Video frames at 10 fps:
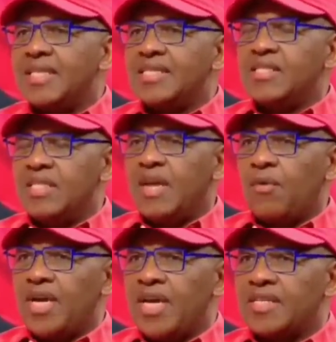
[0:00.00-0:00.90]
is in
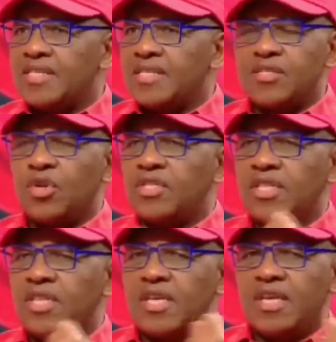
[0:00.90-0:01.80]
our hands. It's not
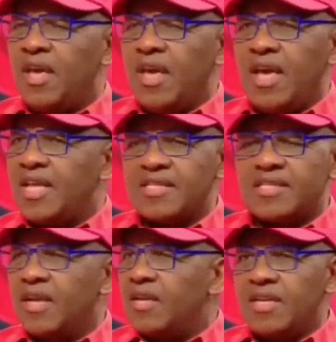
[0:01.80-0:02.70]
in the
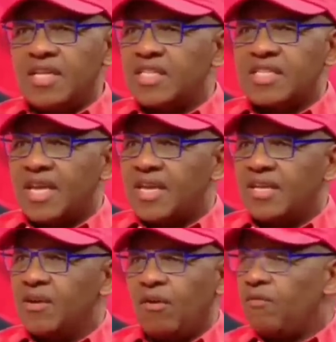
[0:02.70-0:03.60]
hands
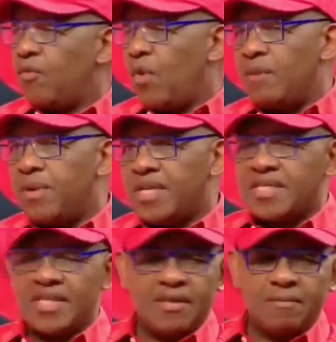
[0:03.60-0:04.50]
necessarily of one
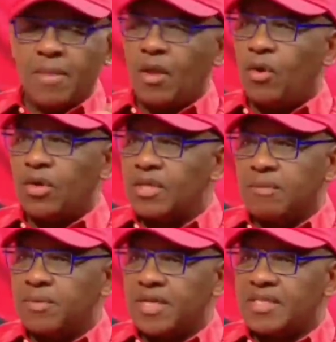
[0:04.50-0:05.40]
person or the
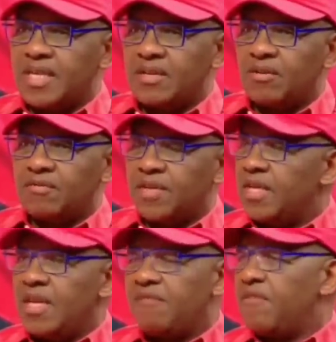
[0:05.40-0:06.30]
president of the
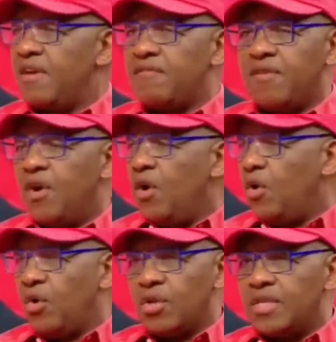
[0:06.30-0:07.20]
EFF
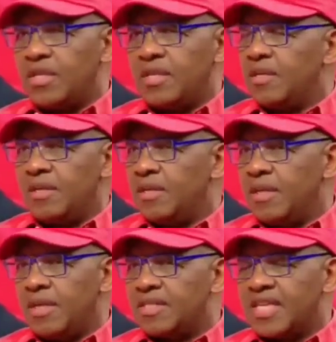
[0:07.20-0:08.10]
or
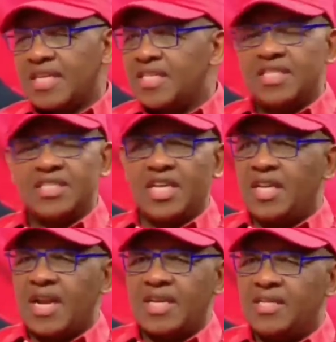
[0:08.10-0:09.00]
the Secretary
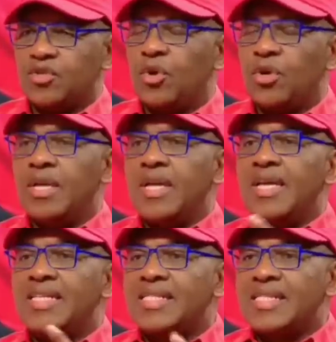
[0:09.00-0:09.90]
General and so on.
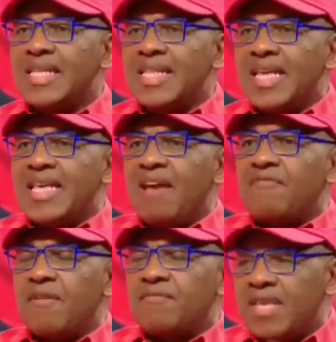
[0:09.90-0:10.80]
It's the
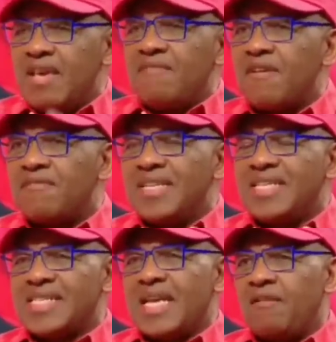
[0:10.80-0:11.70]
EFF
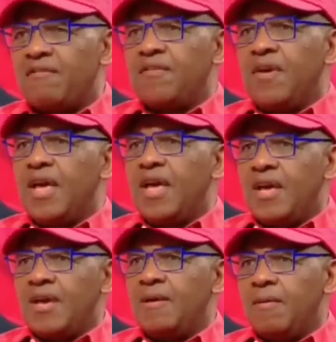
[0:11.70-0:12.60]
itself,
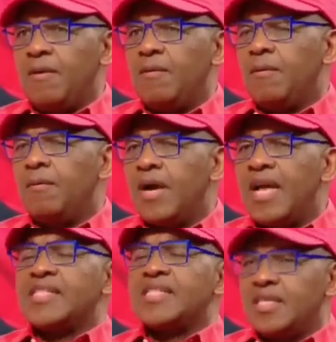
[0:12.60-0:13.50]

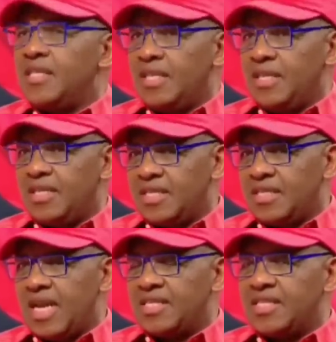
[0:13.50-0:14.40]
as it has
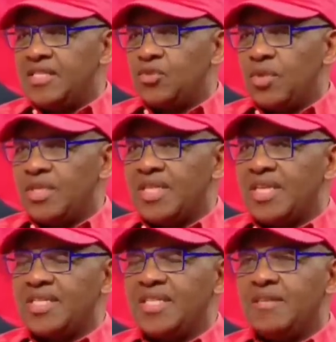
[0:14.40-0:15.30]
done since
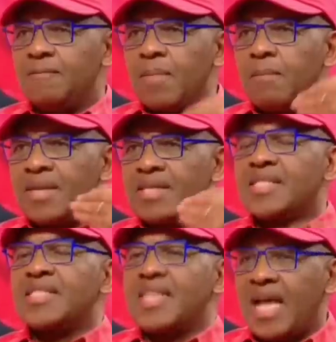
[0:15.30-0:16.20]
2013,
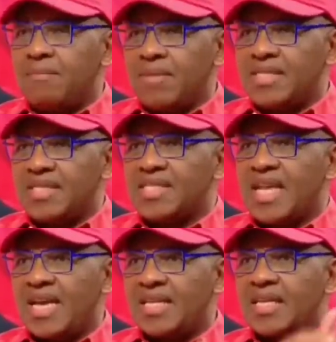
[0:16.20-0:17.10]
must
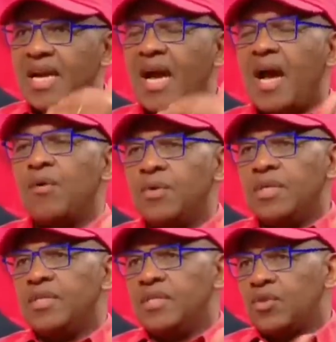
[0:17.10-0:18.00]
decide how
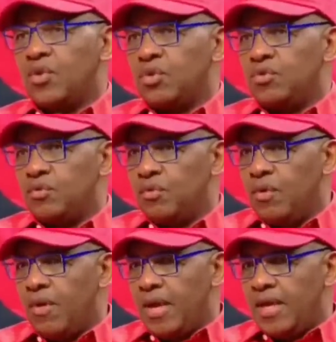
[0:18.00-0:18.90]
it is going to
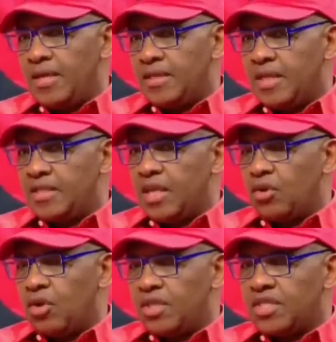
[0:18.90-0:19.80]

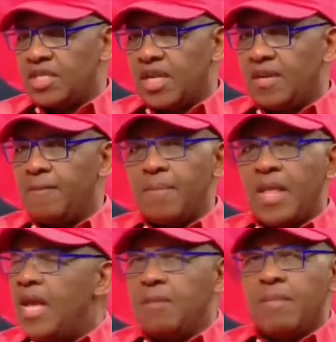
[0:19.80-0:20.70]
take on the struggle.
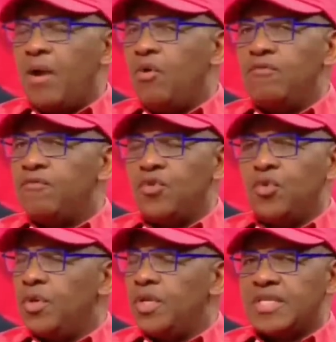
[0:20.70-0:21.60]
And my own
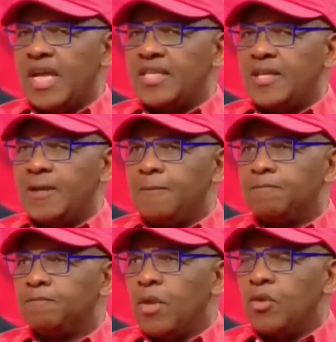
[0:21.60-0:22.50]
view is that,
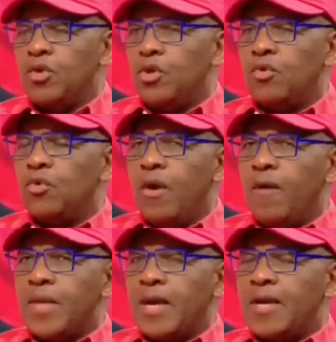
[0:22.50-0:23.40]

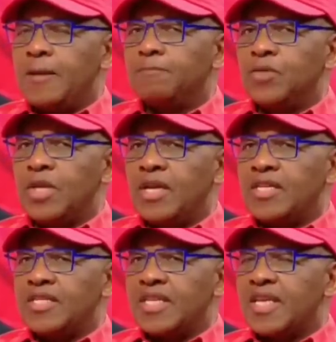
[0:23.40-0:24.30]

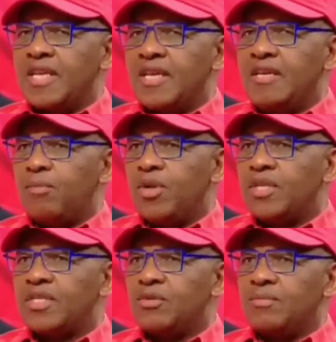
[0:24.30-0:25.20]
as they say, in
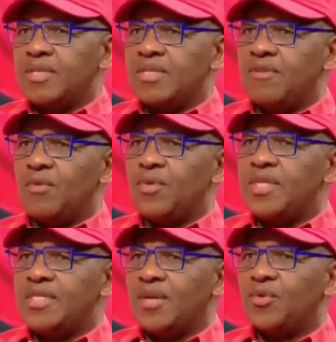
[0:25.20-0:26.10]
politics, you must never
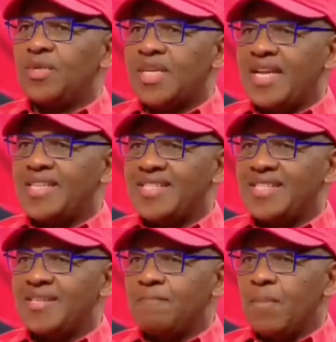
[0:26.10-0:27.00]
waste a good
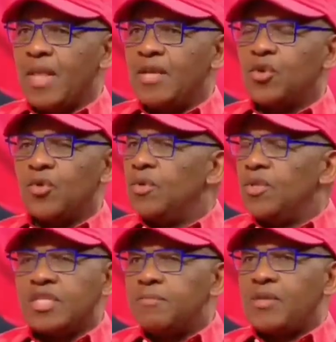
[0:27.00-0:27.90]
crisis. So
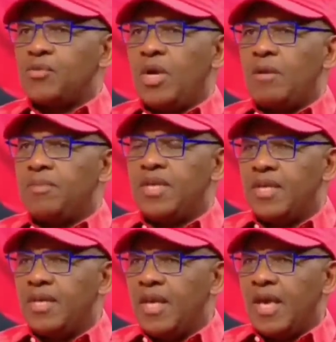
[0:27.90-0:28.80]
this might well
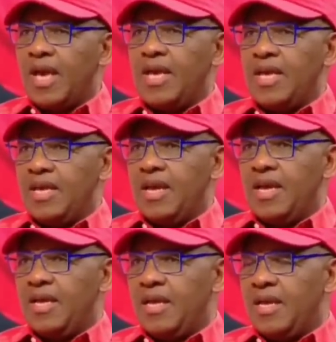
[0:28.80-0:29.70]
be
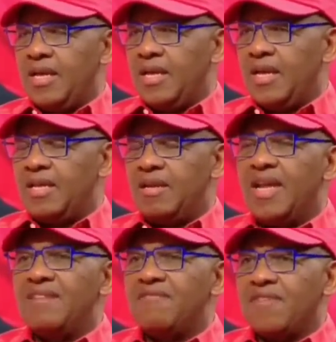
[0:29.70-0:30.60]

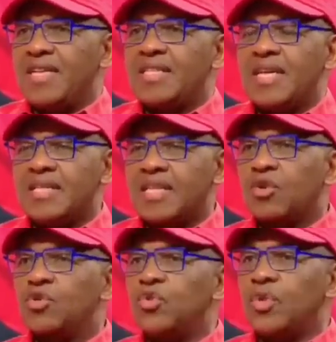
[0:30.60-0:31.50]
an event that's
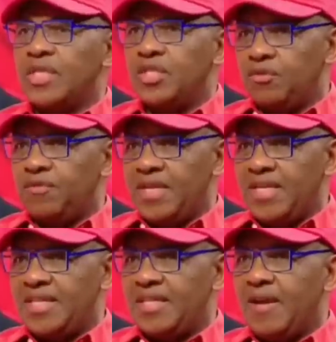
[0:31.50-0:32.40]
going to
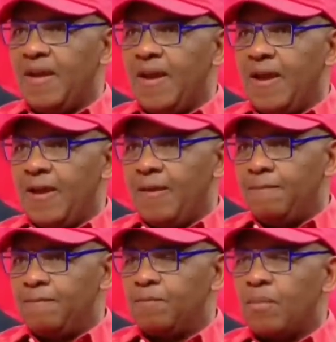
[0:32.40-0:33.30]
rejuvenate
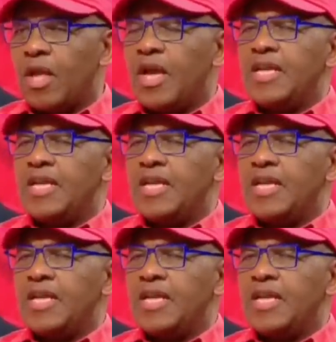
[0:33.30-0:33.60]
and